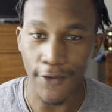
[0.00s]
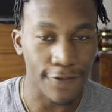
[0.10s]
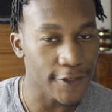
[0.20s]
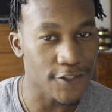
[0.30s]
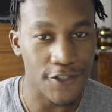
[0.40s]
the
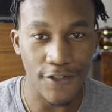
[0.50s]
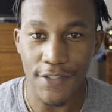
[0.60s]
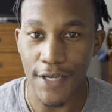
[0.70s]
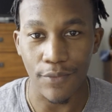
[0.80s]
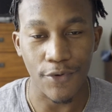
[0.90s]

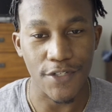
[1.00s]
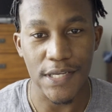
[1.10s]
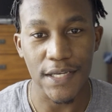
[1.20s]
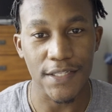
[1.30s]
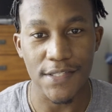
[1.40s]
features that we're
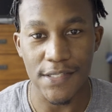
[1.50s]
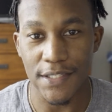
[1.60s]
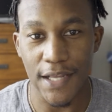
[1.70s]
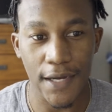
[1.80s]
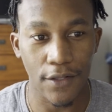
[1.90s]
seeing in the
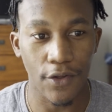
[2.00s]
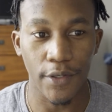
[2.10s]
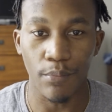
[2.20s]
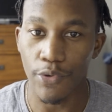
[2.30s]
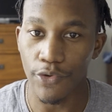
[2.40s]
Z9, all the
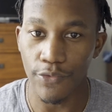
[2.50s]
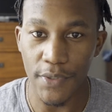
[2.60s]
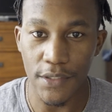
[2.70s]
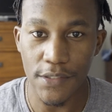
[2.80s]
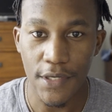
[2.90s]

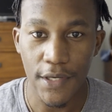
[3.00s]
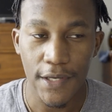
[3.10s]
improvements,